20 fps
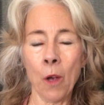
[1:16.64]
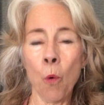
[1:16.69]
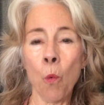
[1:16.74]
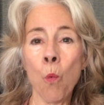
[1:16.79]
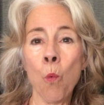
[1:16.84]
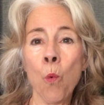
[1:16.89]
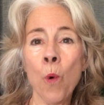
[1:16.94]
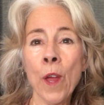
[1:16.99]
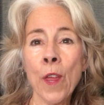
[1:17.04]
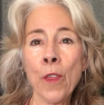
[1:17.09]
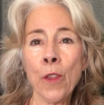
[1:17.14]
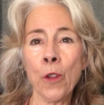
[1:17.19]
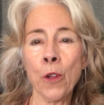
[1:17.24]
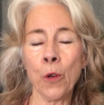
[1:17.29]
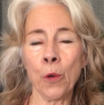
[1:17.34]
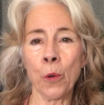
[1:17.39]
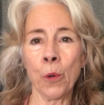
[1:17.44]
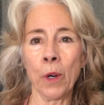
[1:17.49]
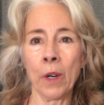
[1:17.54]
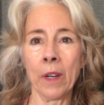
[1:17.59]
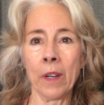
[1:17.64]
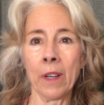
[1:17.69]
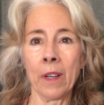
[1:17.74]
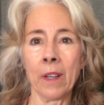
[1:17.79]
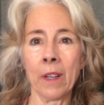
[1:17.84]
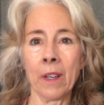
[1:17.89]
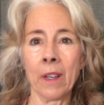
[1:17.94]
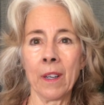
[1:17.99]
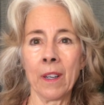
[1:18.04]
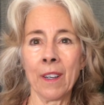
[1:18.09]
with you,
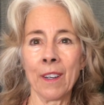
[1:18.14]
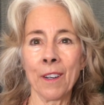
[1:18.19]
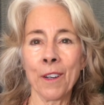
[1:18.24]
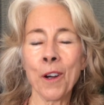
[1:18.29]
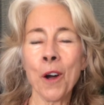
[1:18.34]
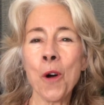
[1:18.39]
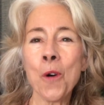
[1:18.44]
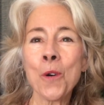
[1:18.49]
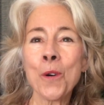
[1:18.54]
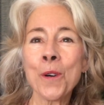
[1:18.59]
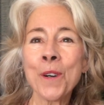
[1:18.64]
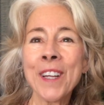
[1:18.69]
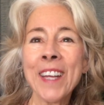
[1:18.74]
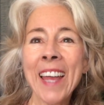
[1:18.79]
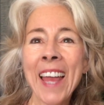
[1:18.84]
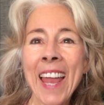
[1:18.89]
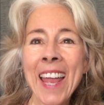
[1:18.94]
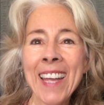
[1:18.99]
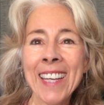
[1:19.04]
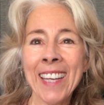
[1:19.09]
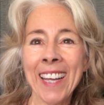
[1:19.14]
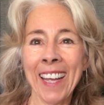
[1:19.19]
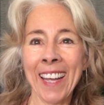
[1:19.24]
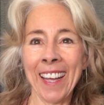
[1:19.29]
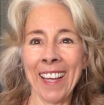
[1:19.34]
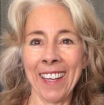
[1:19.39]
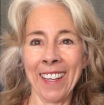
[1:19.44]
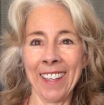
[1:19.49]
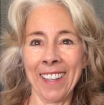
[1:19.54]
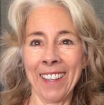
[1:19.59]
co
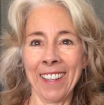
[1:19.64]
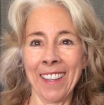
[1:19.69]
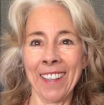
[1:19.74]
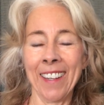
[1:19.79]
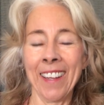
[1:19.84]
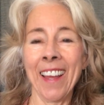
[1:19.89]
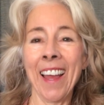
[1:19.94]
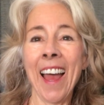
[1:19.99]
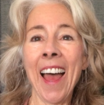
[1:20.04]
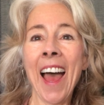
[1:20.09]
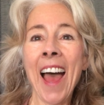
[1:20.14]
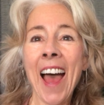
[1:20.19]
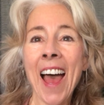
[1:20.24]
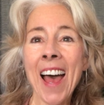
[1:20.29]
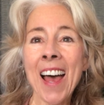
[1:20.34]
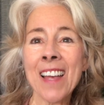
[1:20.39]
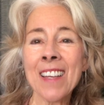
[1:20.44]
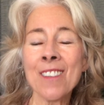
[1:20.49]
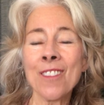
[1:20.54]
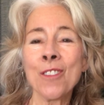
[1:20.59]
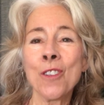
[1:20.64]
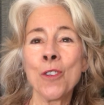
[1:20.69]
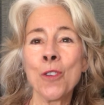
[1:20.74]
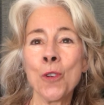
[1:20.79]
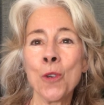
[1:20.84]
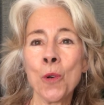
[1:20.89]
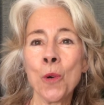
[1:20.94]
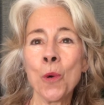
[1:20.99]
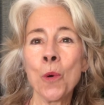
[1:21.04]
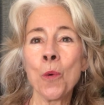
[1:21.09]
creating as
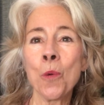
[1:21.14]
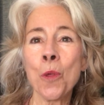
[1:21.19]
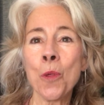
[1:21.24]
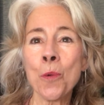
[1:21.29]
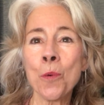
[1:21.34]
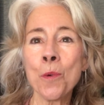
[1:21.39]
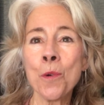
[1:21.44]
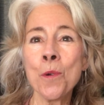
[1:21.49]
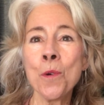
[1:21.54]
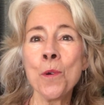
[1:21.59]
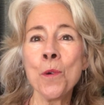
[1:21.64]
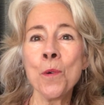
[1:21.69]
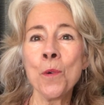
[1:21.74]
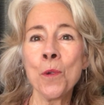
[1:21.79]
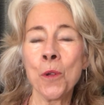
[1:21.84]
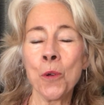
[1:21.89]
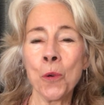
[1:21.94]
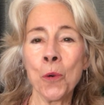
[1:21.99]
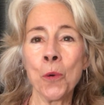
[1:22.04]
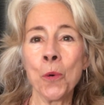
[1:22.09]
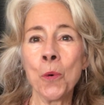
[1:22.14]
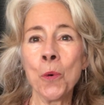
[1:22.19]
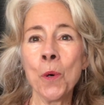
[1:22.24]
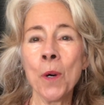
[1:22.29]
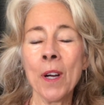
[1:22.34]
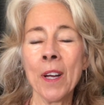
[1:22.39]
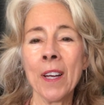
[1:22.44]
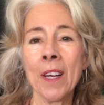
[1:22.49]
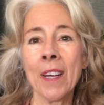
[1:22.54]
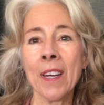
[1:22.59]
you, through
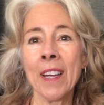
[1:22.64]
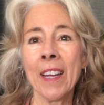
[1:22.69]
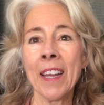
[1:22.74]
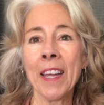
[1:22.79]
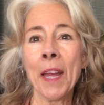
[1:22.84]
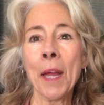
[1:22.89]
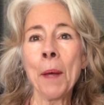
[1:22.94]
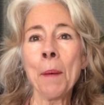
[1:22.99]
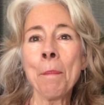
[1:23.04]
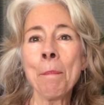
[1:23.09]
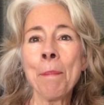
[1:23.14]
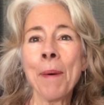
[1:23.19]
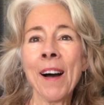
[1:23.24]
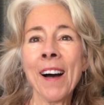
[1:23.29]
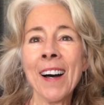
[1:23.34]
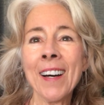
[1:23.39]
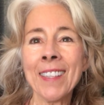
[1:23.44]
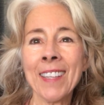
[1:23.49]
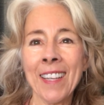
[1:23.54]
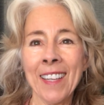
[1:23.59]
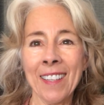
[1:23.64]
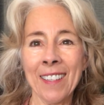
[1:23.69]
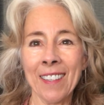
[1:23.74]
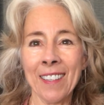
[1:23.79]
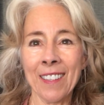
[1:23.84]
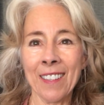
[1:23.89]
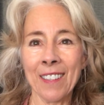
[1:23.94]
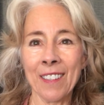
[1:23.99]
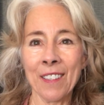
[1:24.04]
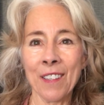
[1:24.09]
you,
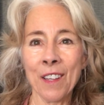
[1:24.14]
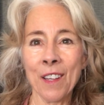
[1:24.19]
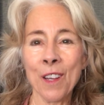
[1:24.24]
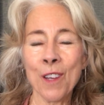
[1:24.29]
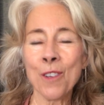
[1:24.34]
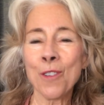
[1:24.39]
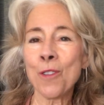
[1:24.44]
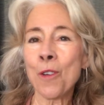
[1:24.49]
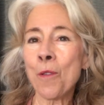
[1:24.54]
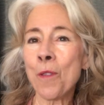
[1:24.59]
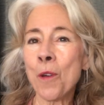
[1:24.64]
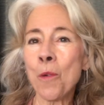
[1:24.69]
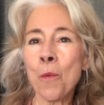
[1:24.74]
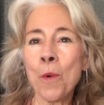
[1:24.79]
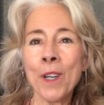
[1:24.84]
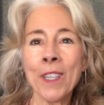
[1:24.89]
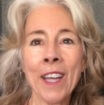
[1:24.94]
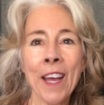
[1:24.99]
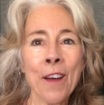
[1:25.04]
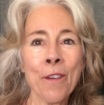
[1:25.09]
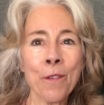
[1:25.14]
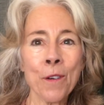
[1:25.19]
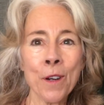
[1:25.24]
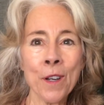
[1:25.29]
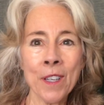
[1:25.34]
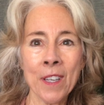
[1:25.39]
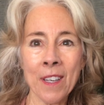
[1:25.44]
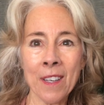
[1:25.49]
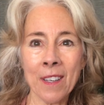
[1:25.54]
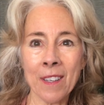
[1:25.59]
embodied, so that whatever
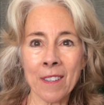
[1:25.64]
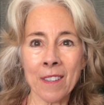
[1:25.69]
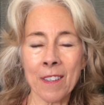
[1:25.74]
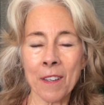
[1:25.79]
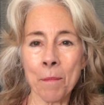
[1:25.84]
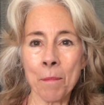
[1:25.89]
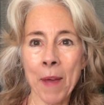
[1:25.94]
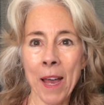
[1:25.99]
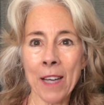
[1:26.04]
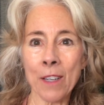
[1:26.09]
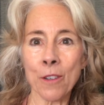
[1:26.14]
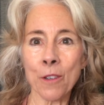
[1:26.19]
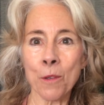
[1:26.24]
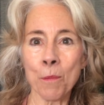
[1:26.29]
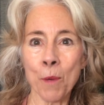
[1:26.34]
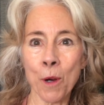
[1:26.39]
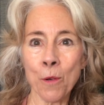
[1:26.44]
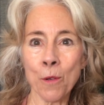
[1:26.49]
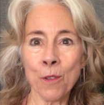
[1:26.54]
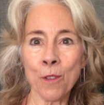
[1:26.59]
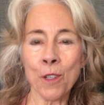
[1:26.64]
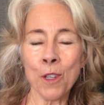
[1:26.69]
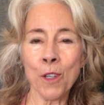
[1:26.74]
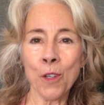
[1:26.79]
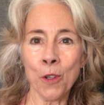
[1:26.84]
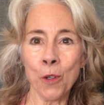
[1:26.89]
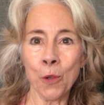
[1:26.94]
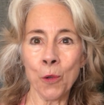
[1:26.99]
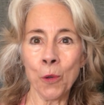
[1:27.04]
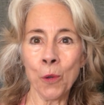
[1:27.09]
it is that matters most to
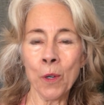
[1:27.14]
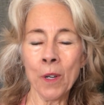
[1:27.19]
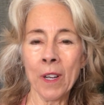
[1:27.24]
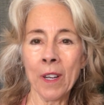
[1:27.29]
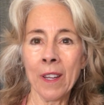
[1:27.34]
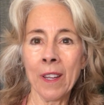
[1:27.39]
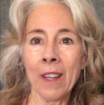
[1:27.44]
you